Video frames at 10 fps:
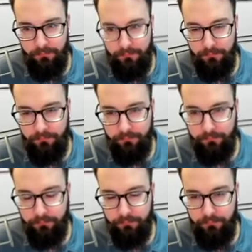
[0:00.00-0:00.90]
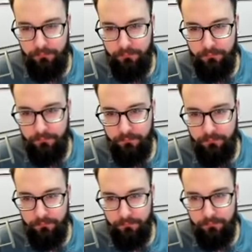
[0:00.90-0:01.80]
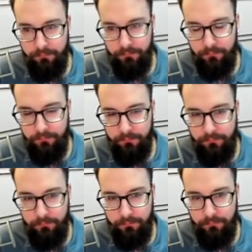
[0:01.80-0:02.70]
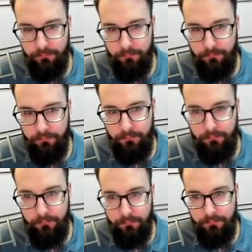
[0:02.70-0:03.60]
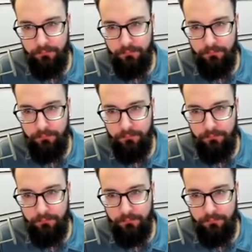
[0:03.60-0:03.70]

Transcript: No words are spoken by the person on screen.